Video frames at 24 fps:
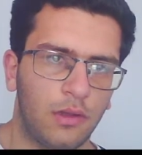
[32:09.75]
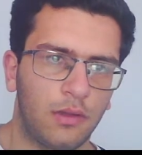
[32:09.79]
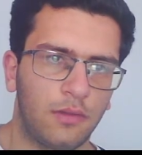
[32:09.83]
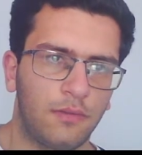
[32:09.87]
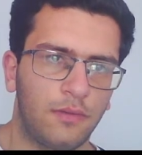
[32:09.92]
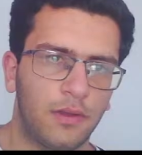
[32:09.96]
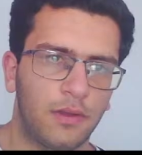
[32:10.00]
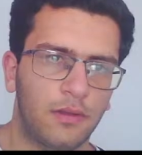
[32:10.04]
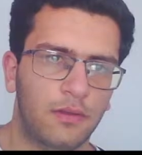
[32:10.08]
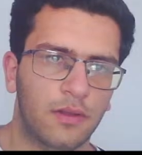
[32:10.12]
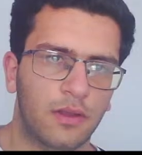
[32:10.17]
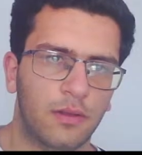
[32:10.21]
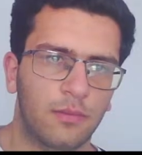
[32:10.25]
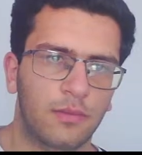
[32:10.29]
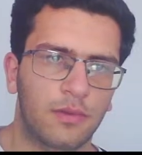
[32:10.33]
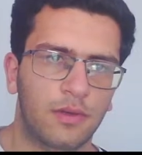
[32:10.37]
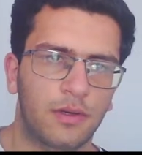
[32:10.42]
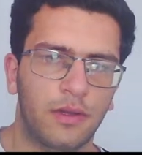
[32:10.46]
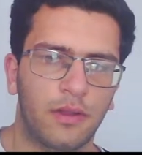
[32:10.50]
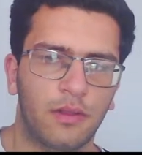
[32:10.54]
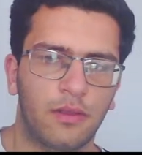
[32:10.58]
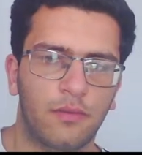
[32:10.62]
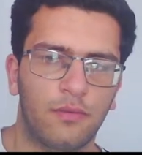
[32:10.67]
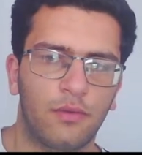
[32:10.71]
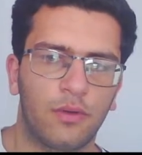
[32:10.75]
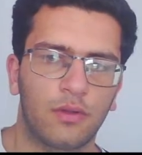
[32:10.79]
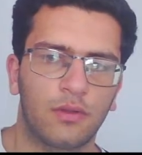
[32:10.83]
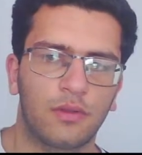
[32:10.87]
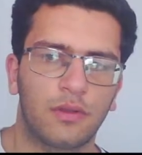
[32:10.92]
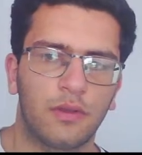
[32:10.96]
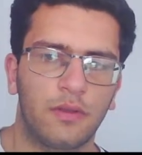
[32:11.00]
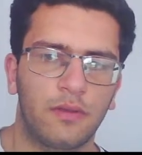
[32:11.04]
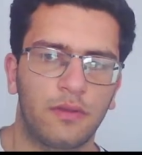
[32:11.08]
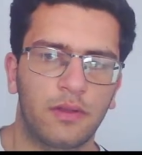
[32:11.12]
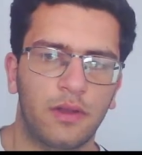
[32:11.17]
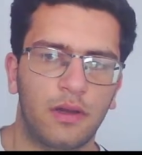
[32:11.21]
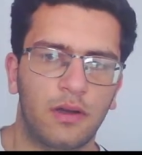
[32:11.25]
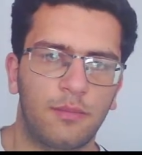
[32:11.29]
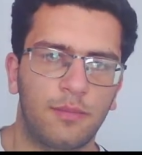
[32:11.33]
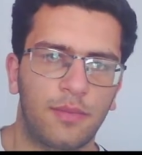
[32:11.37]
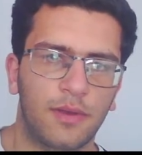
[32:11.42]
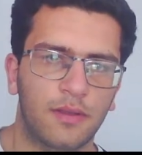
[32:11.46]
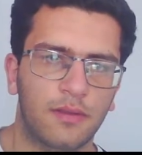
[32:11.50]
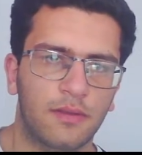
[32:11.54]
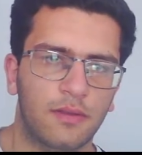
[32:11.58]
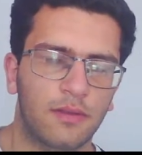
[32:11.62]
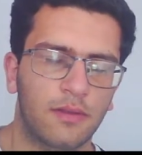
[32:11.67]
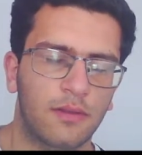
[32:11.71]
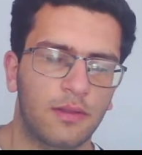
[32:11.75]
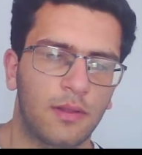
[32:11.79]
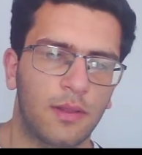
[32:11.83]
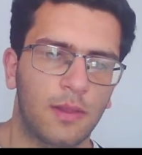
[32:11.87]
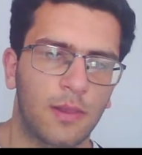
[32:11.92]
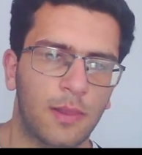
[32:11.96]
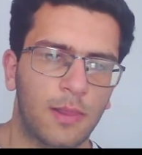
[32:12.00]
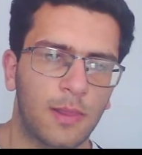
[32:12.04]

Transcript: I think some trades won't disturb us.